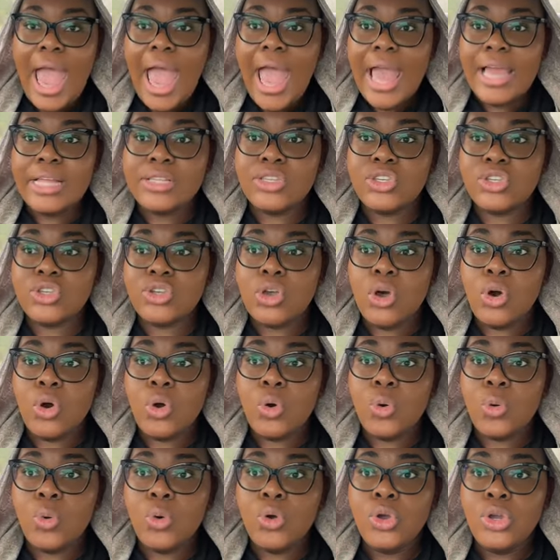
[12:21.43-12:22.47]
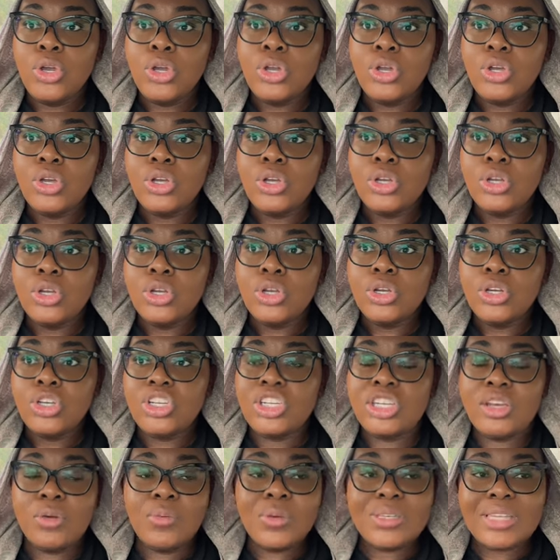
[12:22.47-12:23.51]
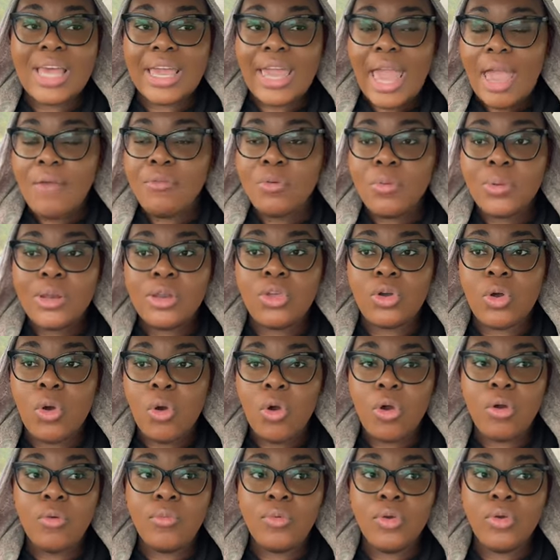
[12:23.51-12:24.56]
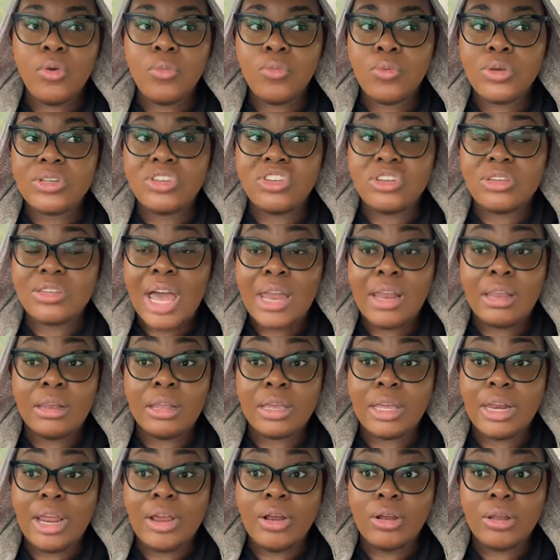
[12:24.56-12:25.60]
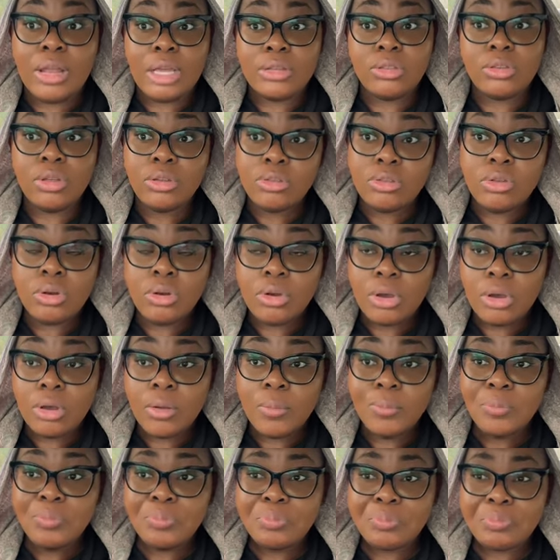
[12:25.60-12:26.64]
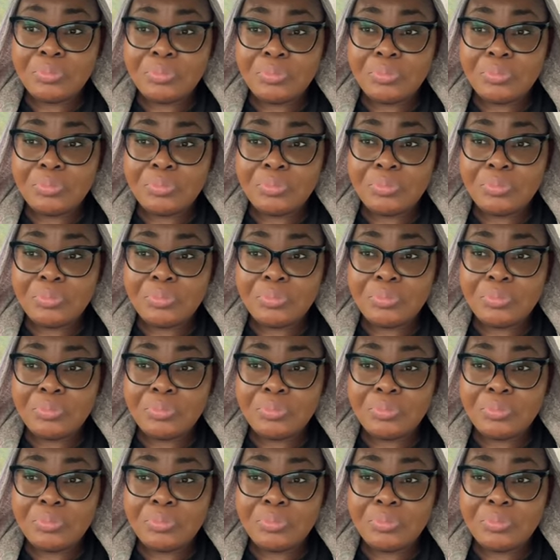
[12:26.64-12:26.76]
And so she was like, everyone in the courtroom was just kind of looking at her like, duh-duh-duh.